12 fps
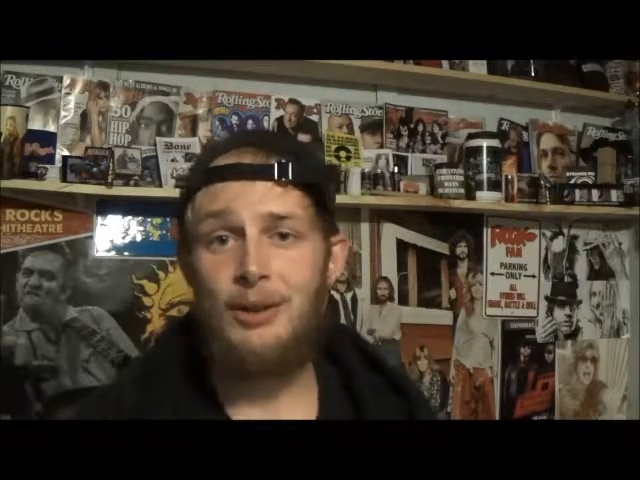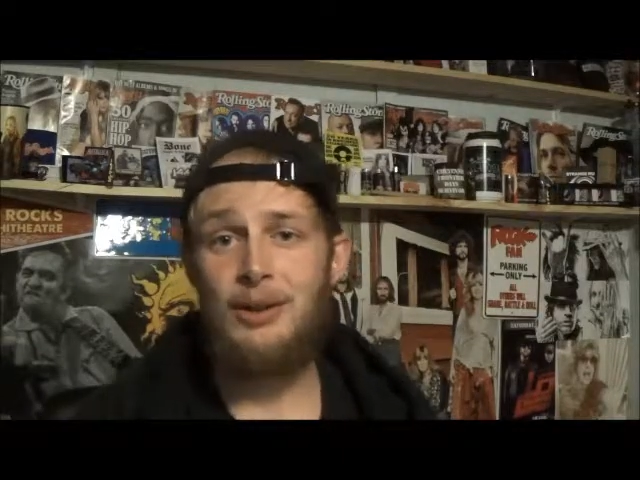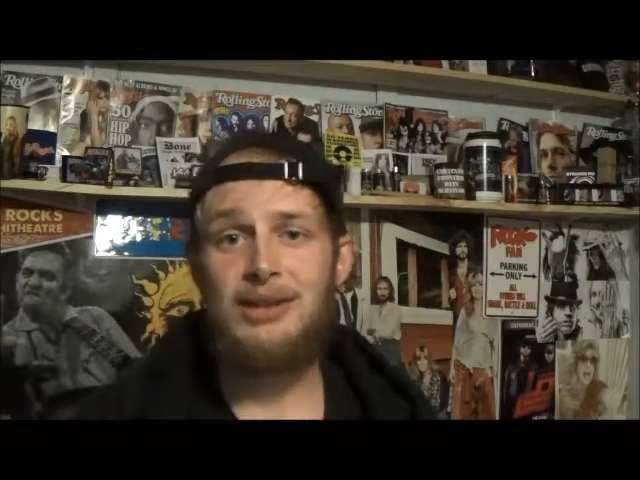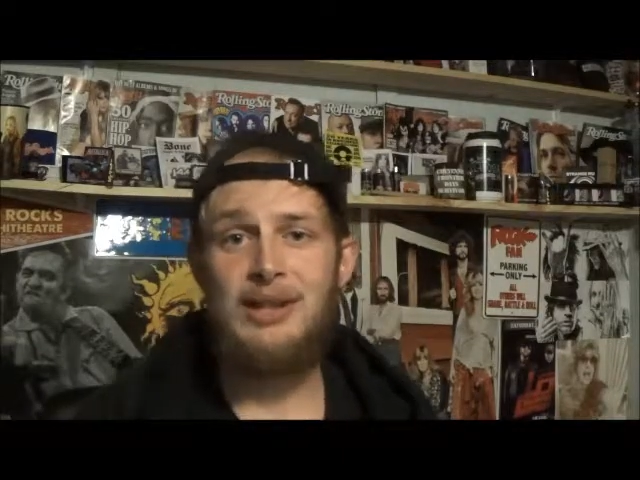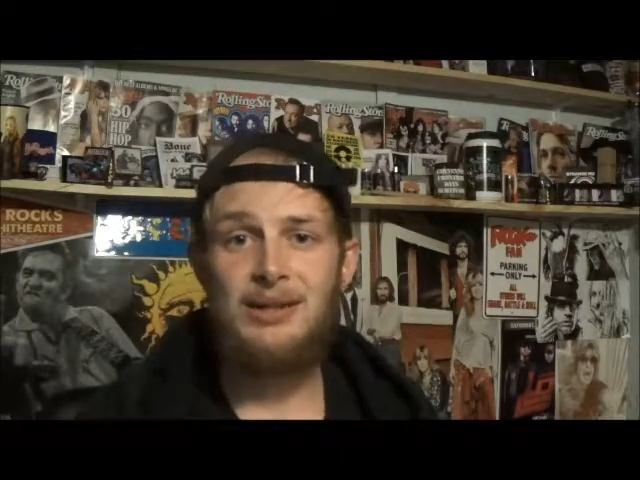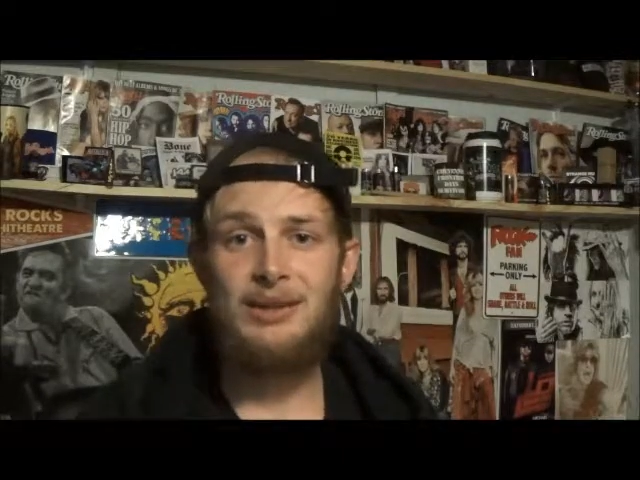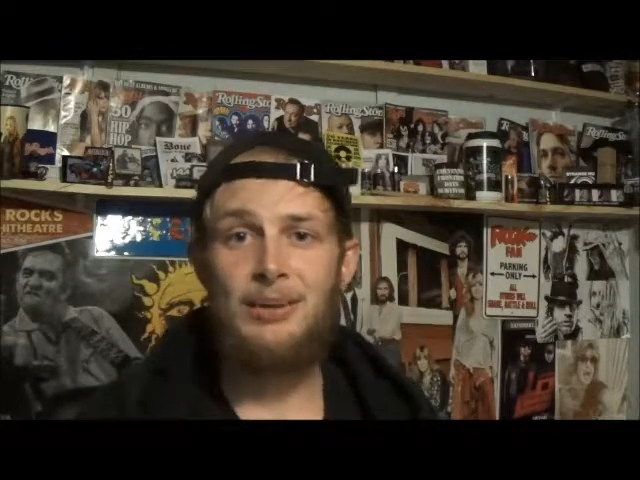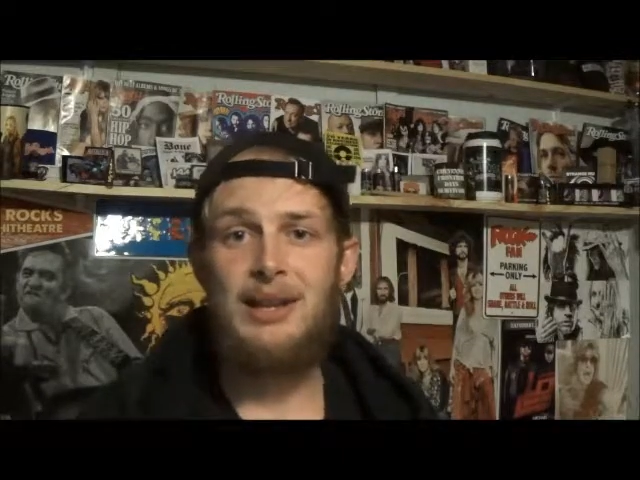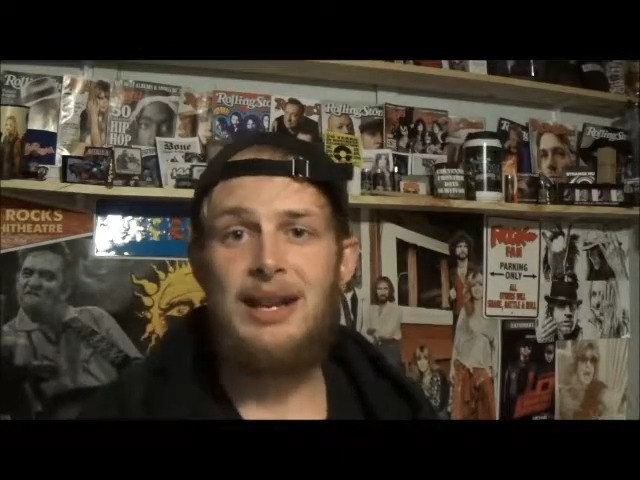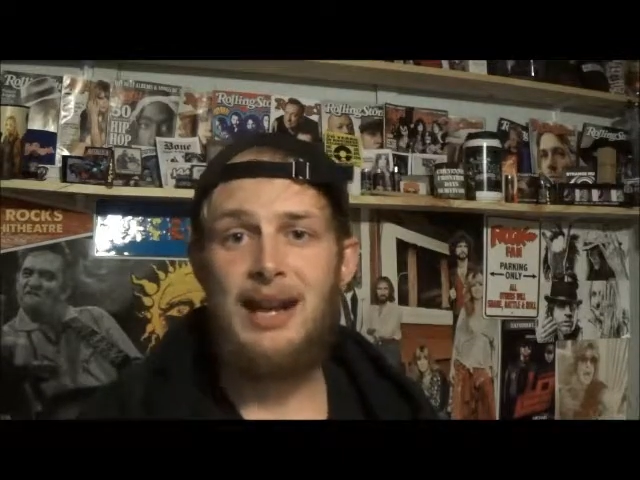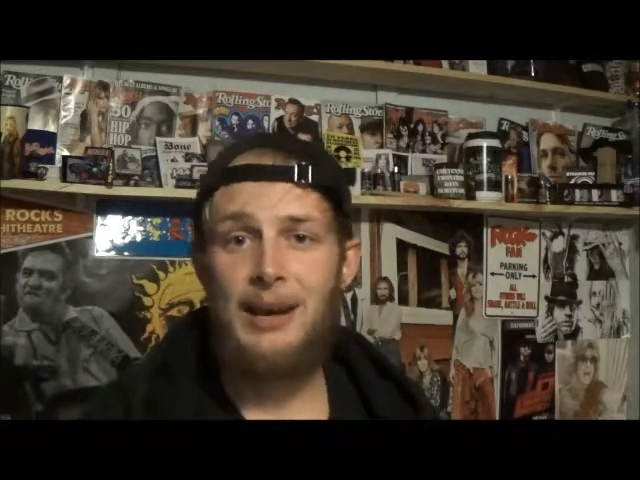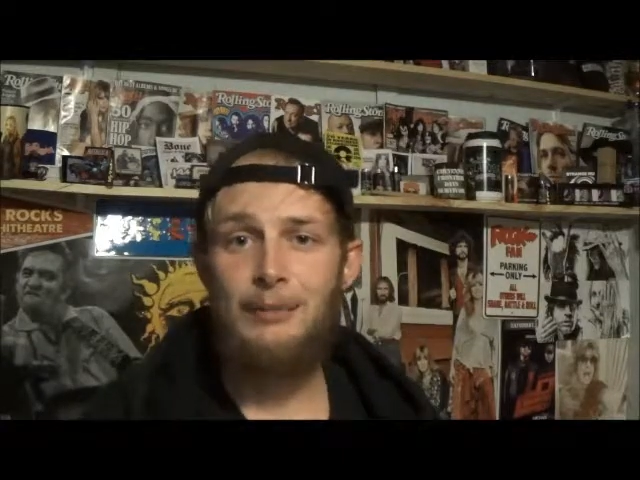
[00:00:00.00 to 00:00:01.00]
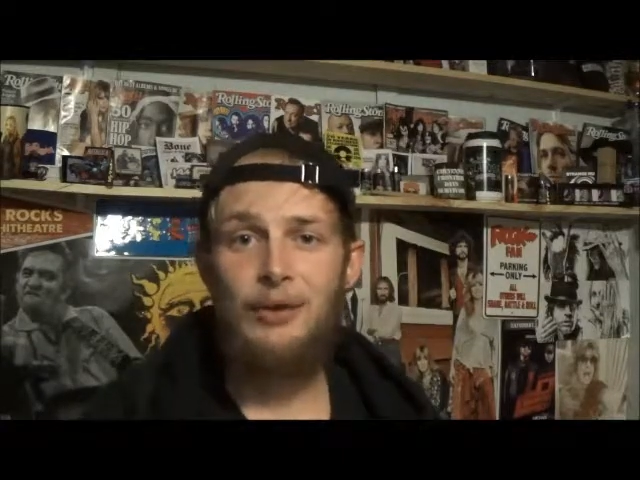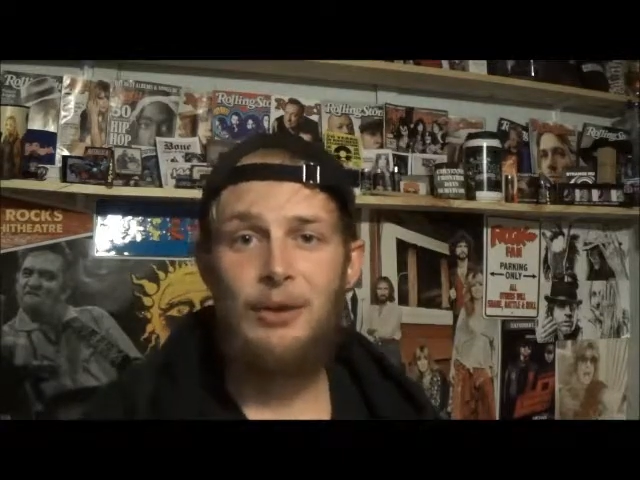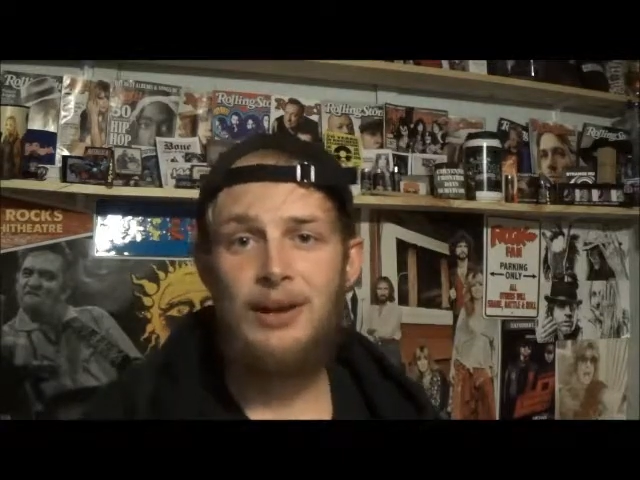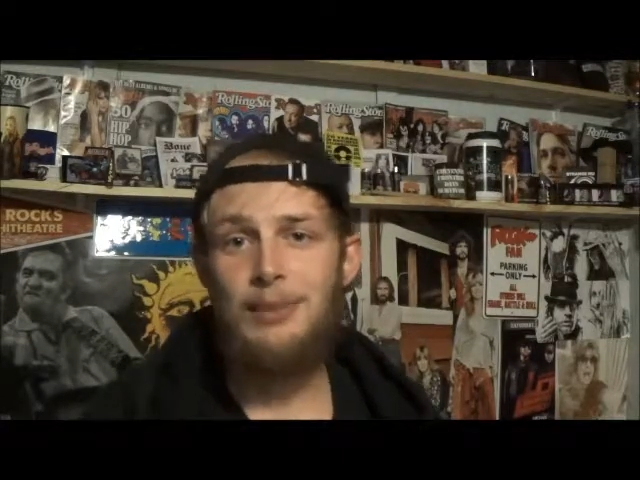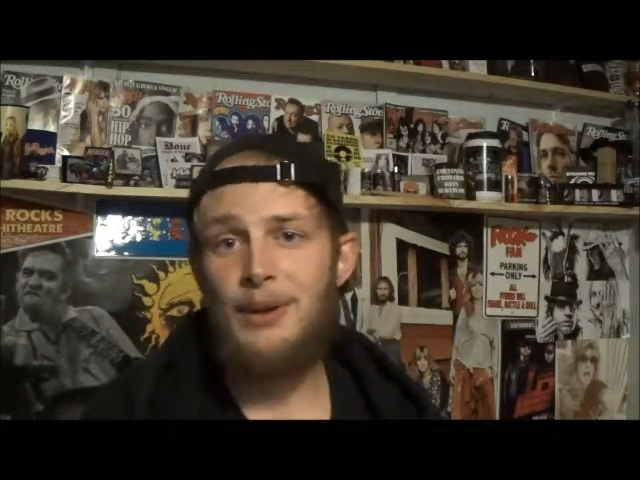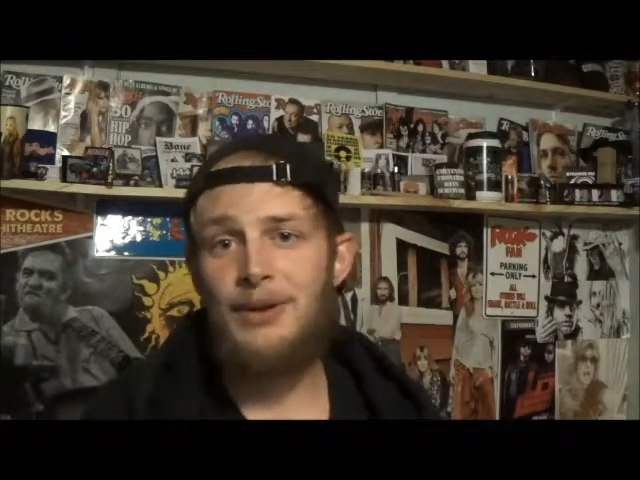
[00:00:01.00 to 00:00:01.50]
because there's a recap for
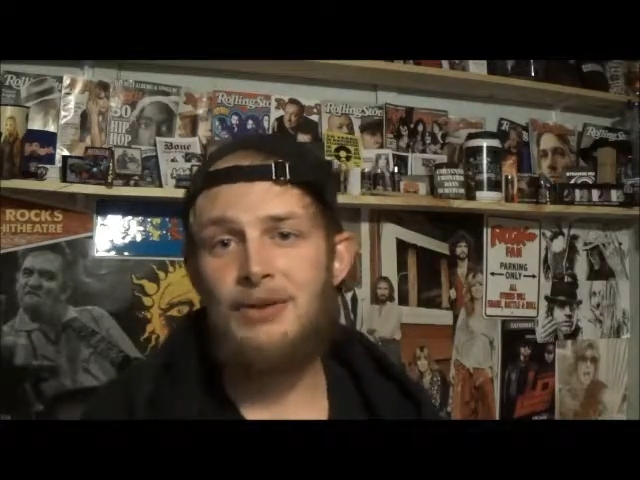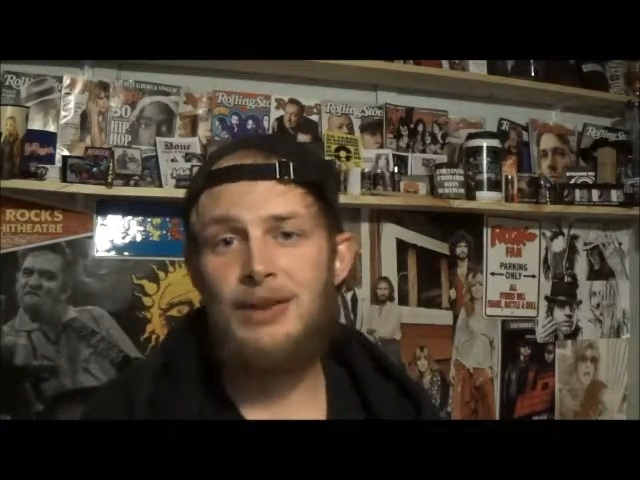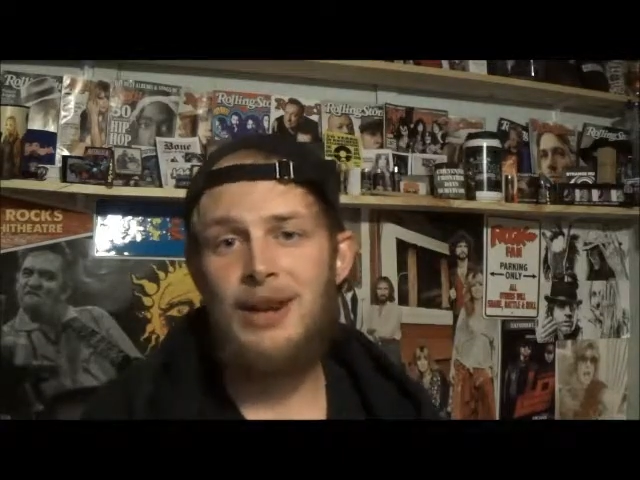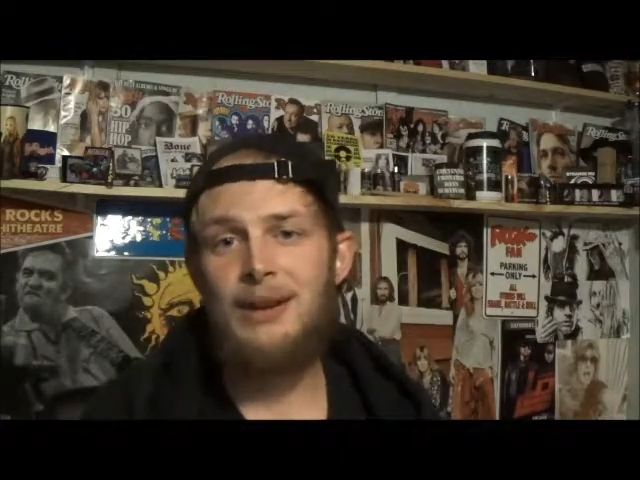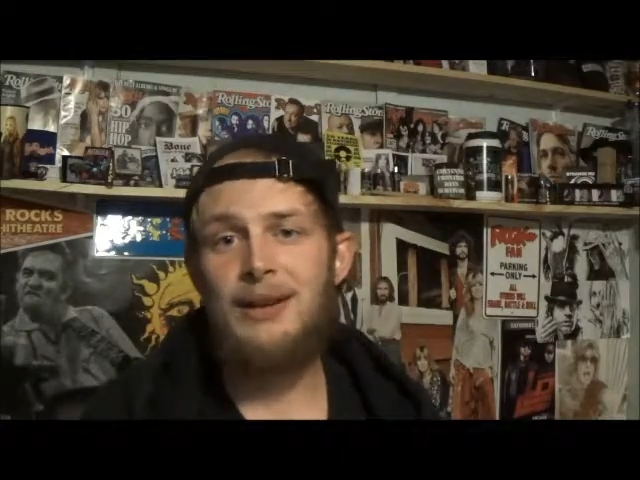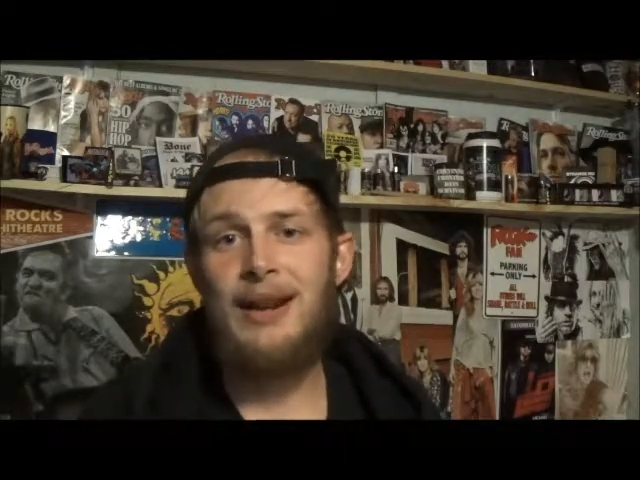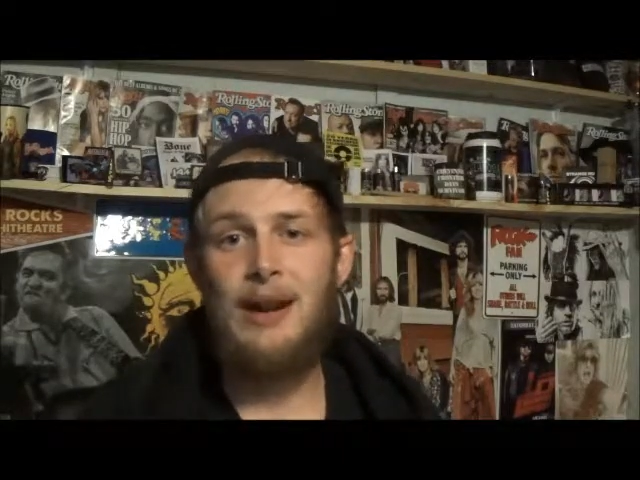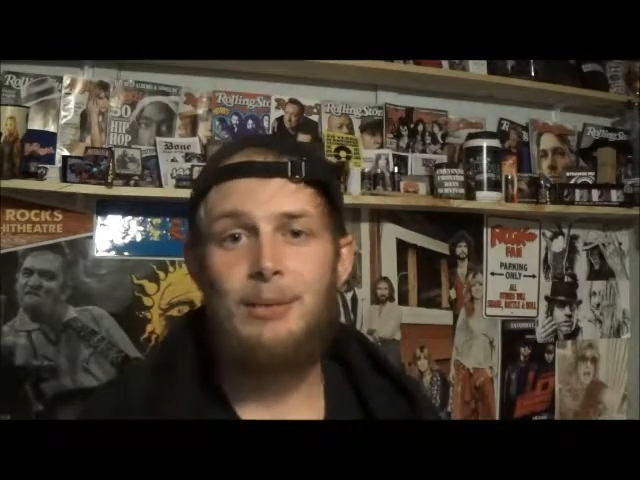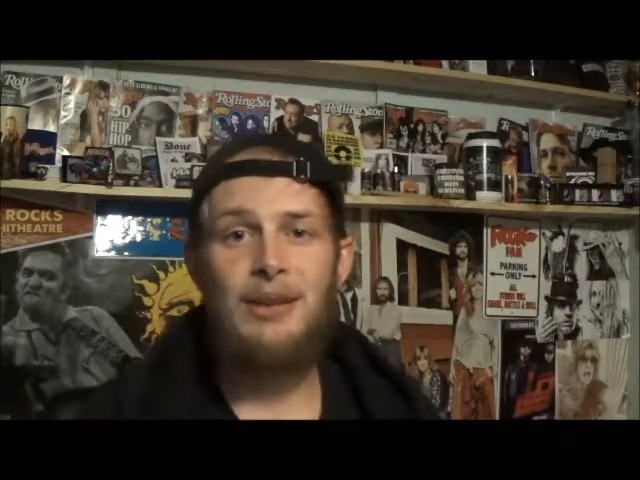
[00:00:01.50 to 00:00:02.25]
it up on the channel now,